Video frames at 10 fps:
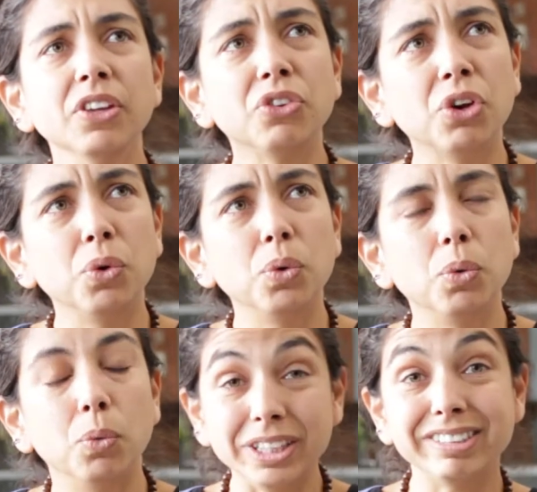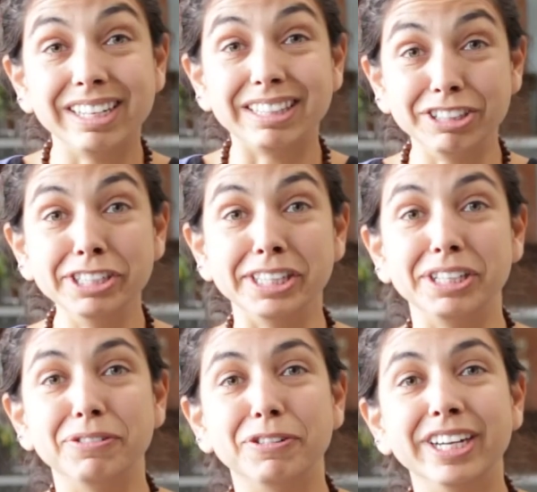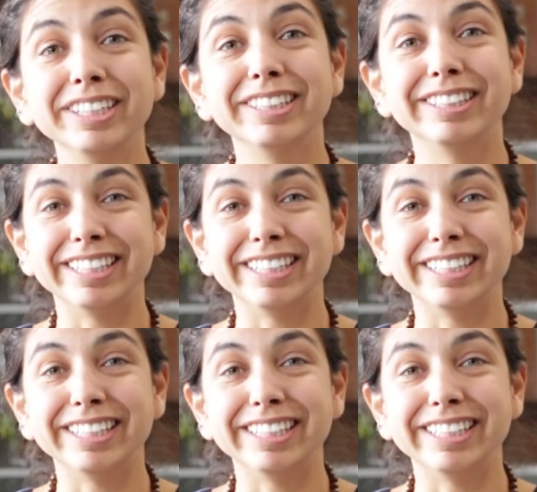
So what is the alternative, right?